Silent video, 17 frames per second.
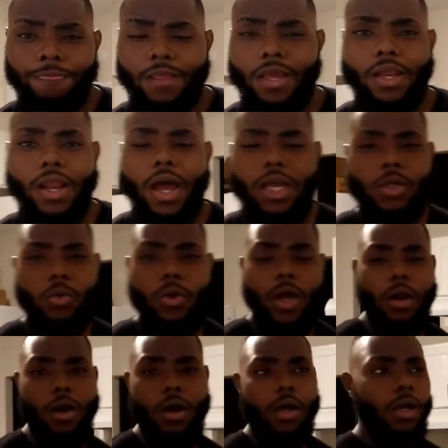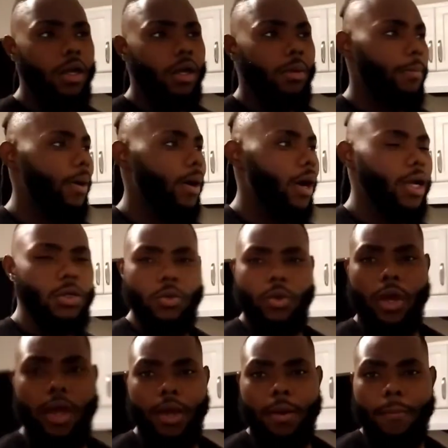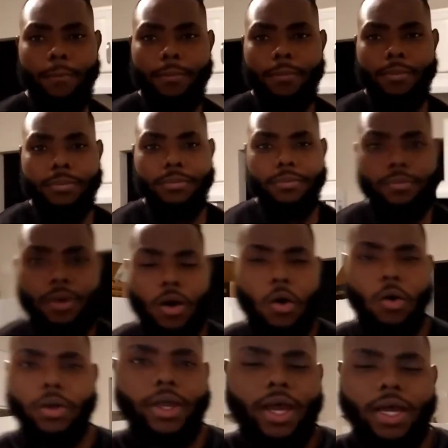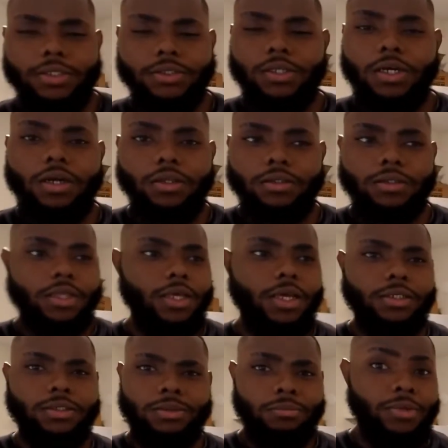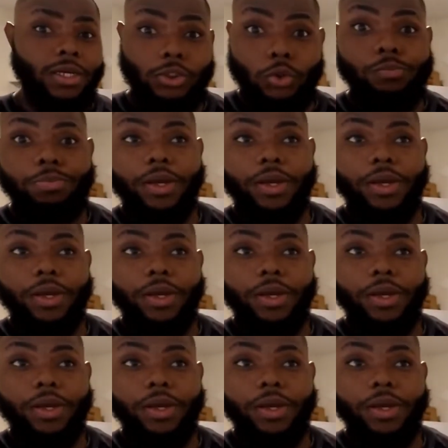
And how you got a, how you got all kinds of other things that you